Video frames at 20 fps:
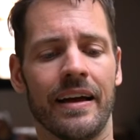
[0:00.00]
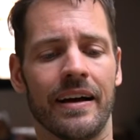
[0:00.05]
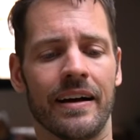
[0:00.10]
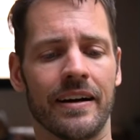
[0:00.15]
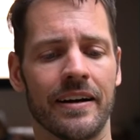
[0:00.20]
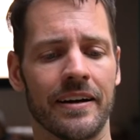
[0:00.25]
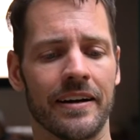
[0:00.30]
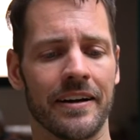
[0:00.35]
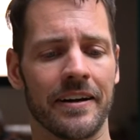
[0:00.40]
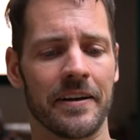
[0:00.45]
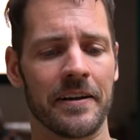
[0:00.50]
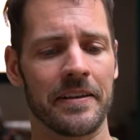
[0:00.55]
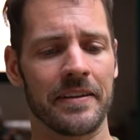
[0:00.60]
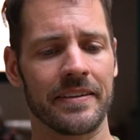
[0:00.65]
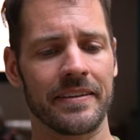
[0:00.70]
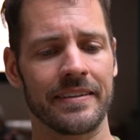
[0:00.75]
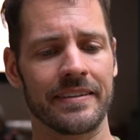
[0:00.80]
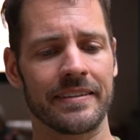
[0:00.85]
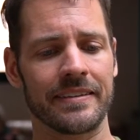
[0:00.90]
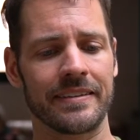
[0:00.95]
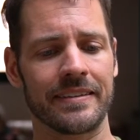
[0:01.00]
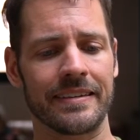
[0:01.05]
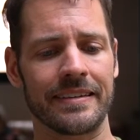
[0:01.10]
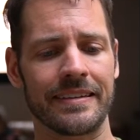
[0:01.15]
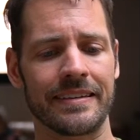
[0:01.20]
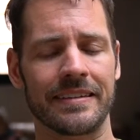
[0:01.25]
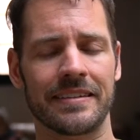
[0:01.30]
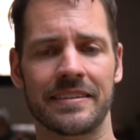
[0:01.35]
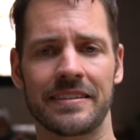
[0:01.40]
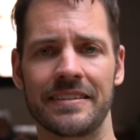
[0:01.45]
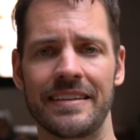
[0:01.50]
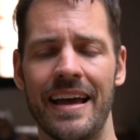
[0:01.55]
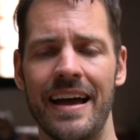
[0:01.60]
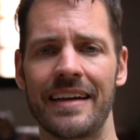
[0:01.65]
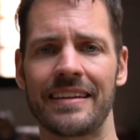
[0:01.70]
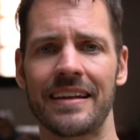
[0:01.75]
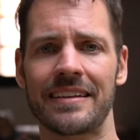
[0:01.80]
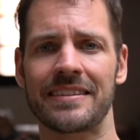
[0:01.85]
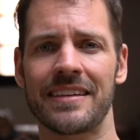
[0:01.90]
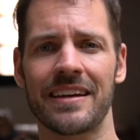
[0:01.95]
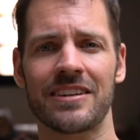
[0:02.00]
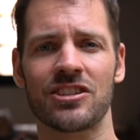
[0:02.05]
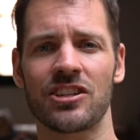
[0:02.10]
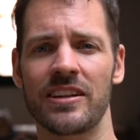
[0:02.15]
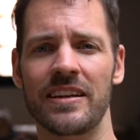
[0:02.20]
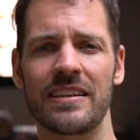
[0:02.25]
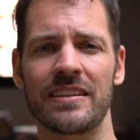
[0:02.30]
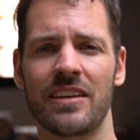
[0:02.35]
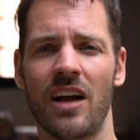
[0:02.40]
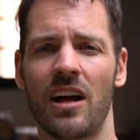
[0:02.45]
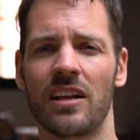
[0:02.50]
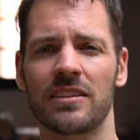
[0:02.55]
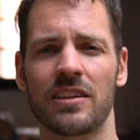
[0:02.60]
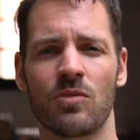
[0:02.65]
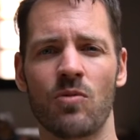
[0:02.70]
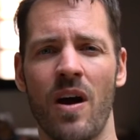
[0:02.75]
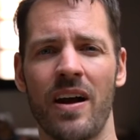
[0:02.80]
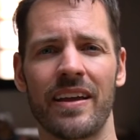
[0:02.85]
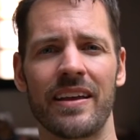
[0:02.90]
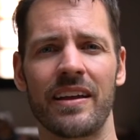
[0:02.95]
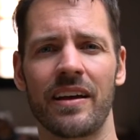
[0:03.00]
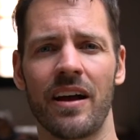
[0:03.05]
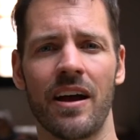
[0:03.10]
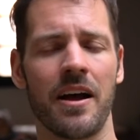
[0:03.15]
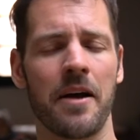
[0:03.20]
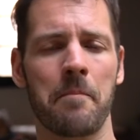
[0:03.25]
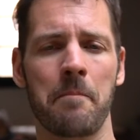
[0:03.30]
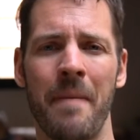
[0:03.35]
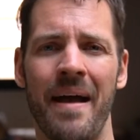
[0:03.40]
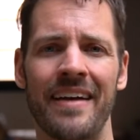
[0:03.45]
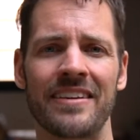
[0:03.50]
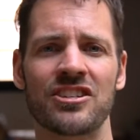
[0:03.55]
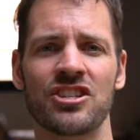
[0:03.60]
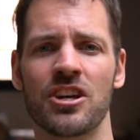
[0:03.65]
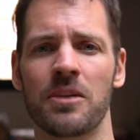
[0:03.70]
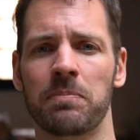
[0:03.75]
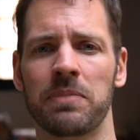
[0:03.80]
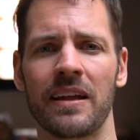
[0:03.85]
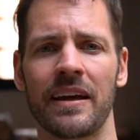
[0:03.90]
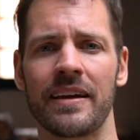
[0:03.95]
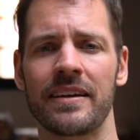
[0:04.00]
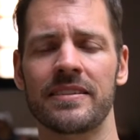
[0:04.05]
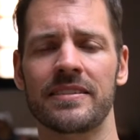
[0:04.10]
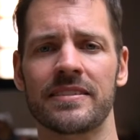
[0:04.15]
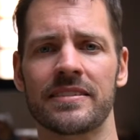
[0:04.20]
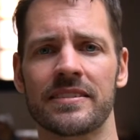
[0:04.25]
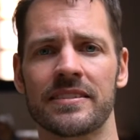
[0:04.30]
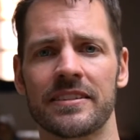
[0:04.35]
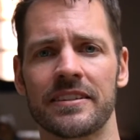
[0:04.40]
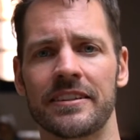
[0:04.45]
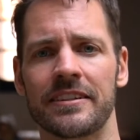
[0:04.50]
And yeah, that's actually it. Alta Guajira, magic place.